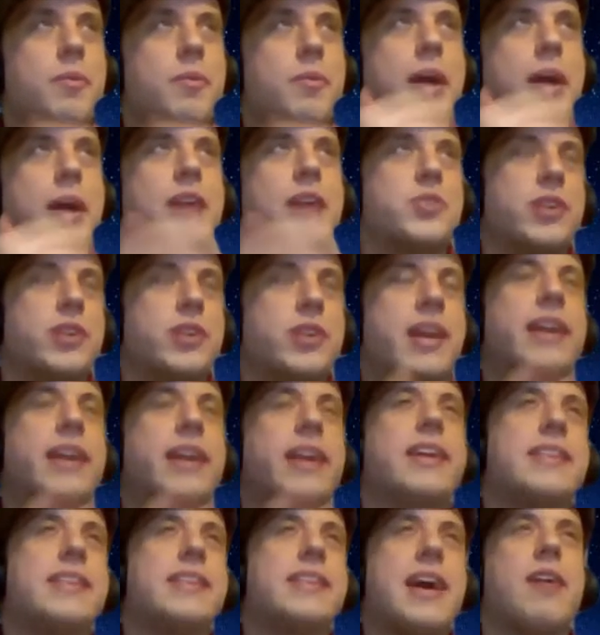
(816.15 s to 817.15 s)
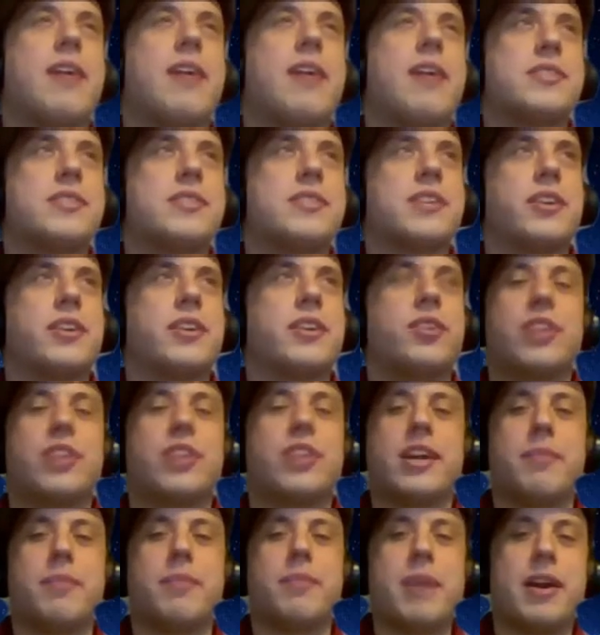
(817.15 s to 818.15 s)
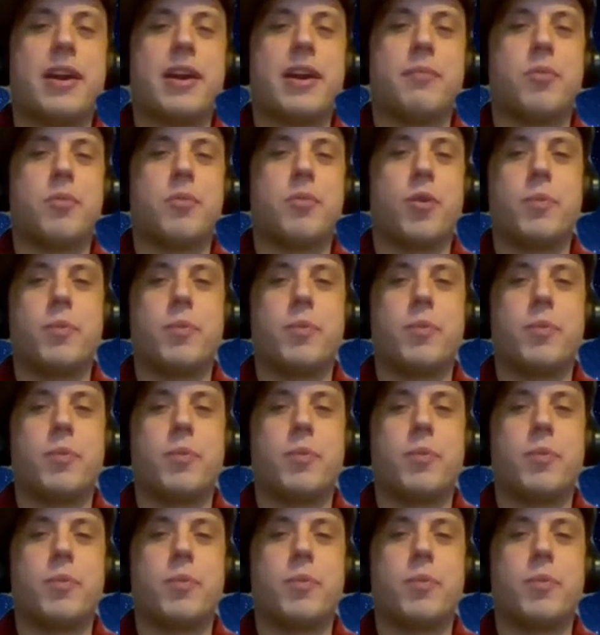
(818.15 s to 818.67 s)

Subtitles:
as you're getting it down, it's like you think about it more,